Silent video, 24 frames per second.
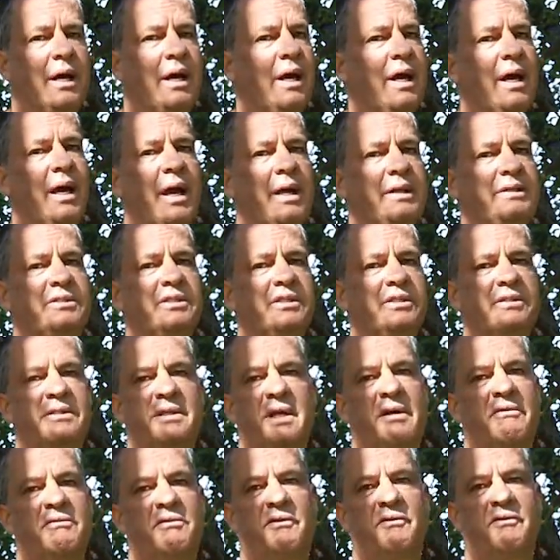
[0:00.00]
I just
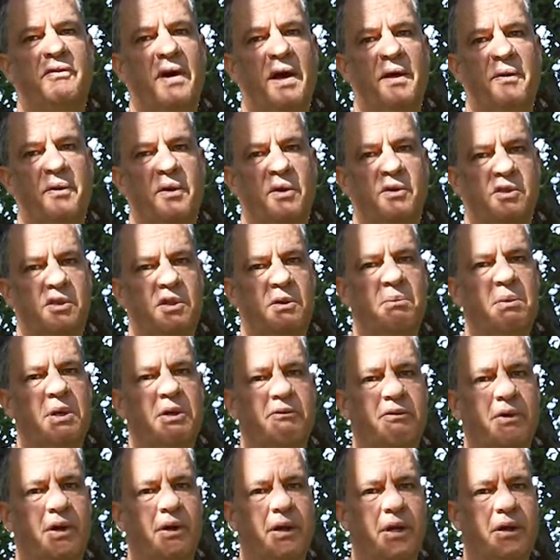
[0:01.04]
haven't found those to
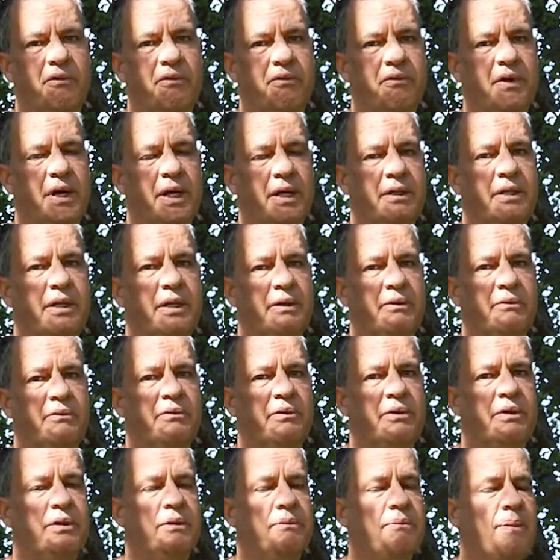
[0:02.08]
be very effective.
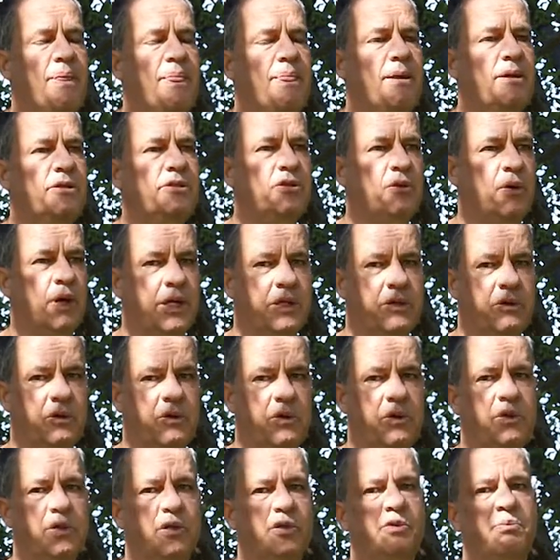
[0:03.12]
So I do
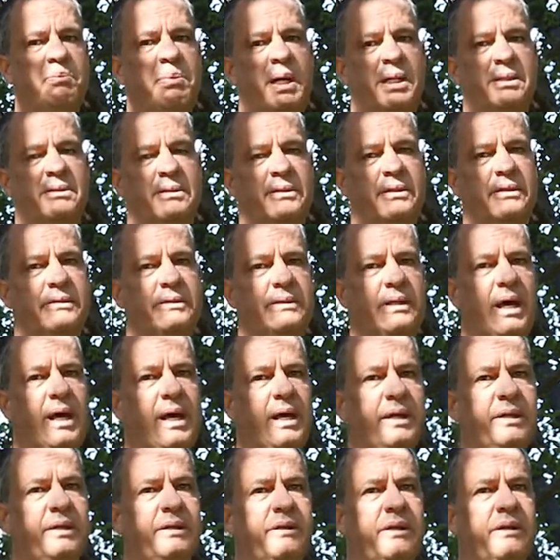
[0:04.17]
use
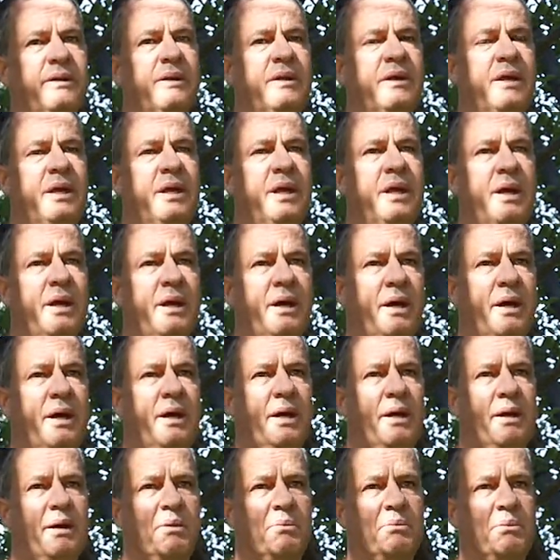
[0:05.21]
pesticide.
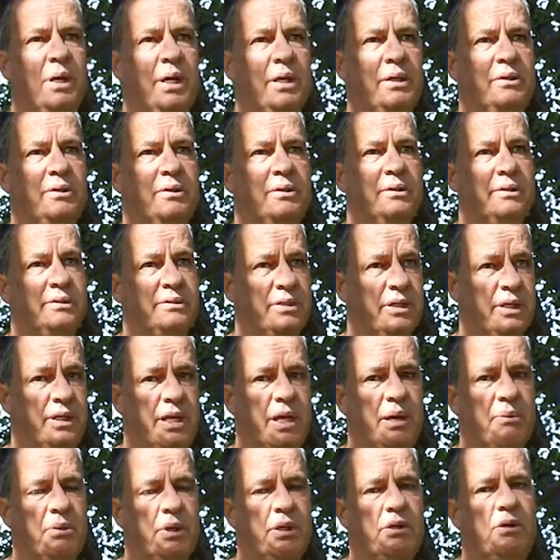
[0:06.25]
Um, I, it's a
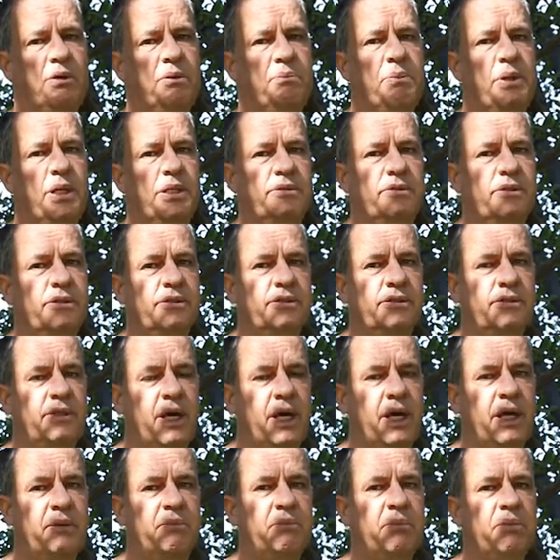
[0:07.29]
chemical
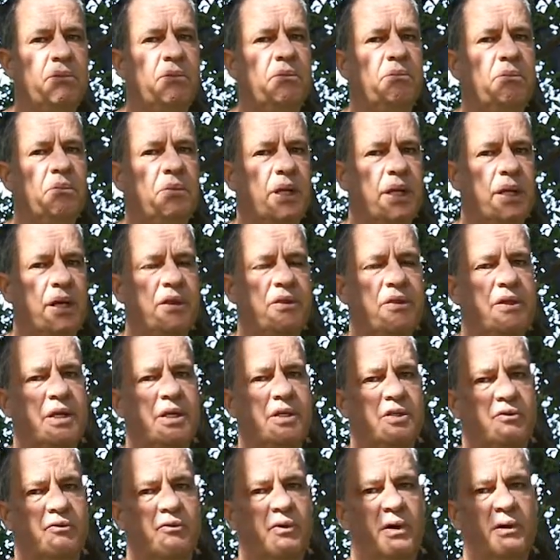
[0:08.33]
pesticide but I
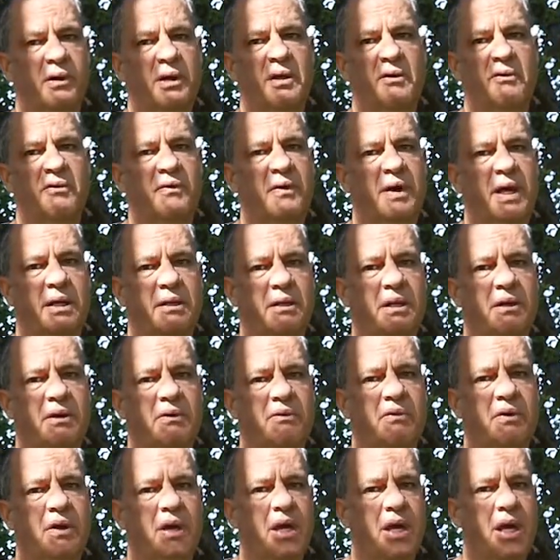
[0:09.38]
think it's very
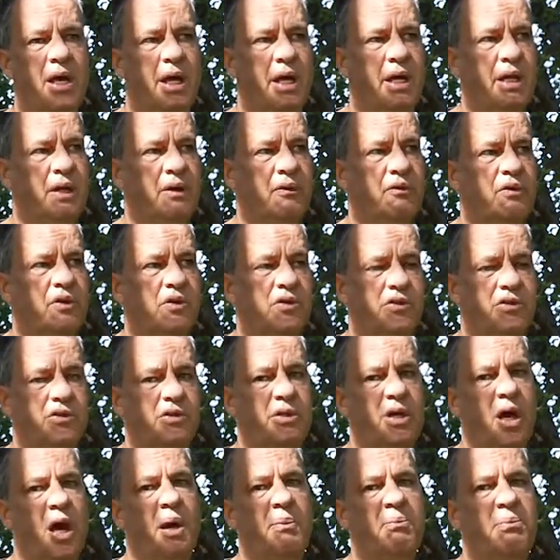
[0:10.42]
effective. And if you
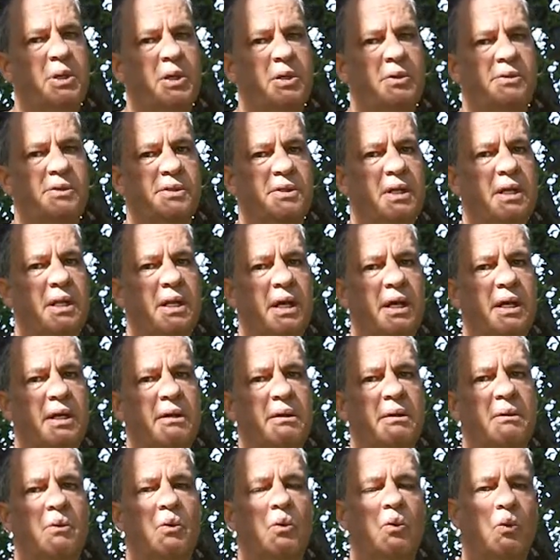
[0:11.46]
stop using
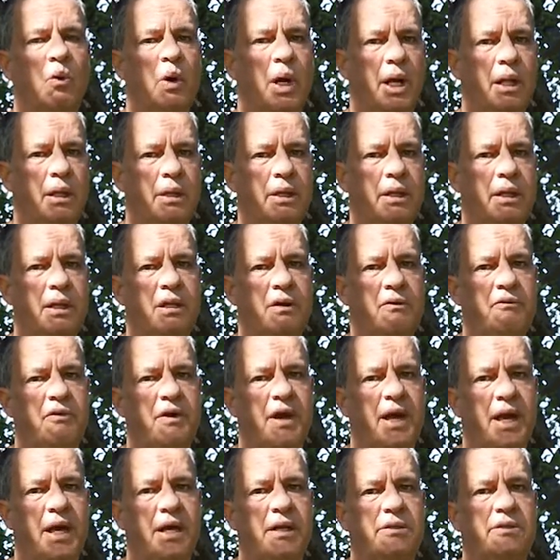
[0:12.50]
it well in
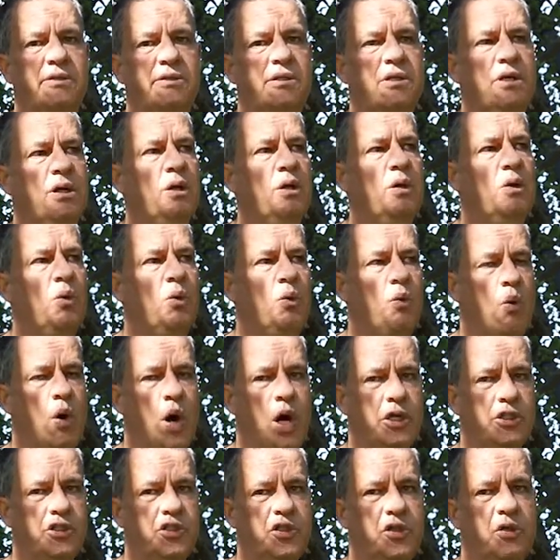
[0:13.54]
advance,
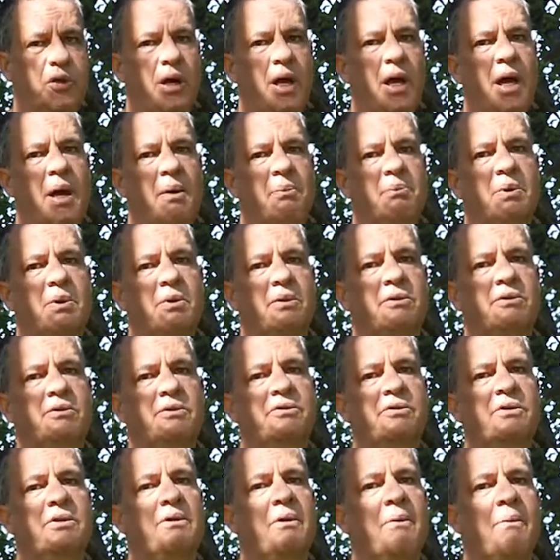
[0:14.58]
wash your
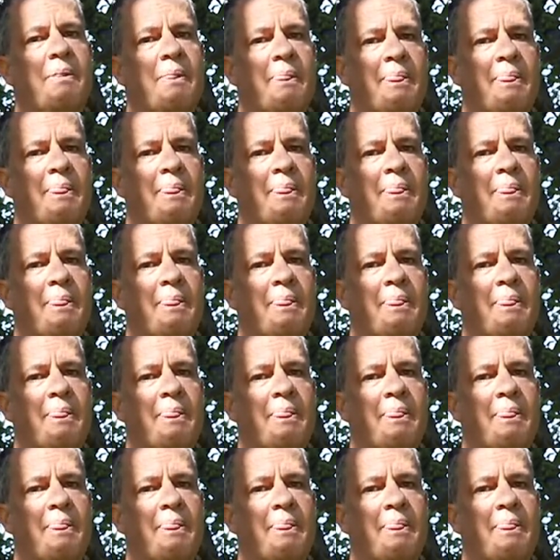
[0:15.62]
apples